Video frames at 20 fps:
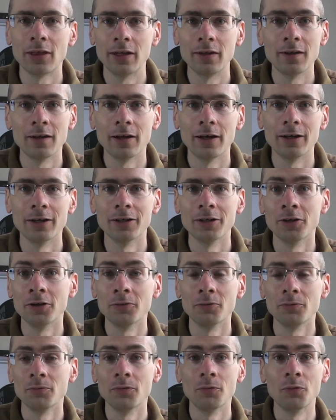And
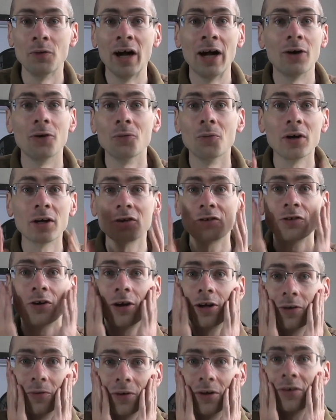wow, what a
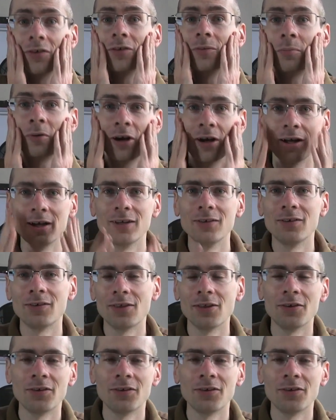shock, what a surprise.